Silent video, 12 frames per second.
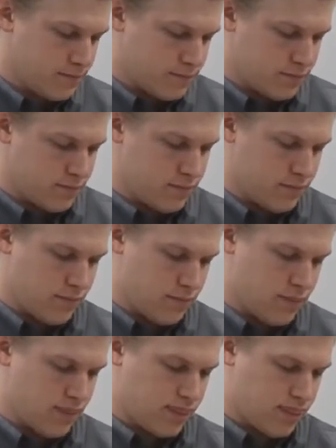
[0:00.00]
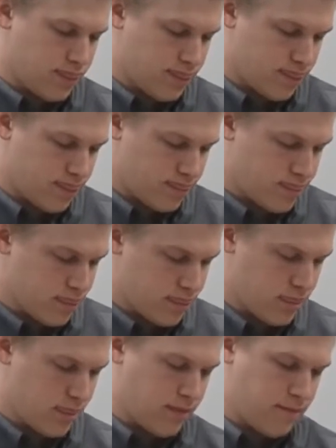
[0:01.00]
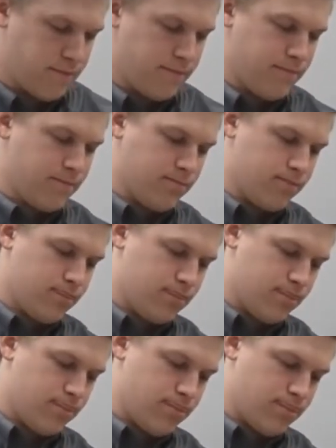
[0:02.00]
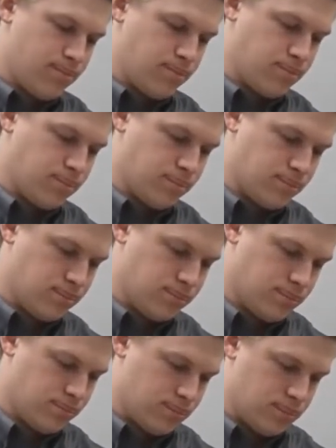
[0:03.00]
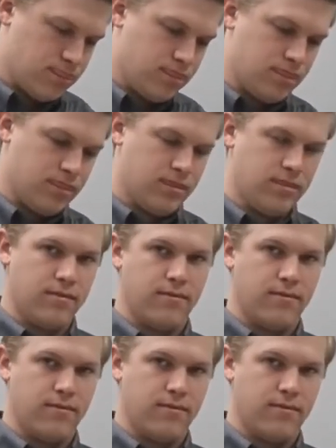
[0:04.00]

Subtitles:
(silence)